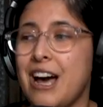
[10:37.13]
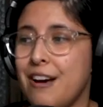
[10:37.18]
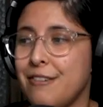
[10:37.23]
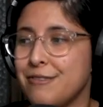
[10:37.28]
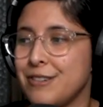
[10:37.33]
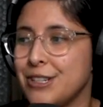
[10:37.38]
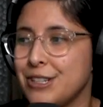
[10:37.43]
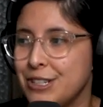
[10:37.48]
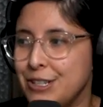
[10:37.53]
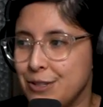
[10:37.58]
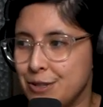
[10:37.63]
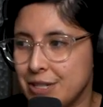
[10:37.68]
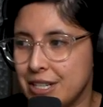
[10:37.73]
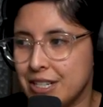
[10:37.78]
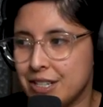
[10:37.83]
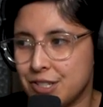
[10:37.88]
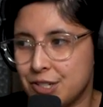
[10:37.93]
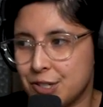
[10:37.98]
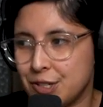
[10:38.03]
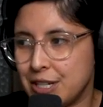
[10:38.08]
after
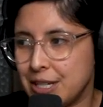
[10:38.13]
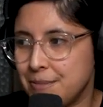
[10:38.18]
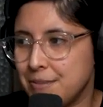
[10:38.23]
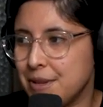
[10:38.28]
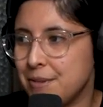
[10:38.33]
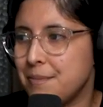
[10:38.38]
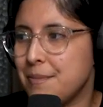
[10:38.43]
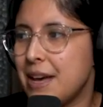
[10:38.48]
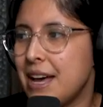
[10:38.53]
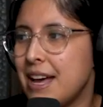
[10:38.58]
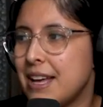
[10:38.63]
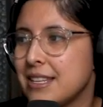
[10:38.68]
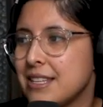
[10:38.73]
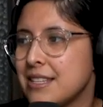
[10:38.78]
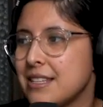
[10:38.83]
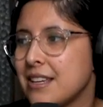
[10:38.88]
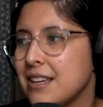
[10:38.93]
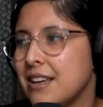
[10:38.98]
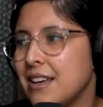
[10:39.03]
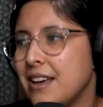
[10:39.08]
using a treatment
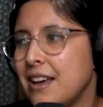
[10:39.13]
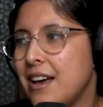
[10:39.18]
mask.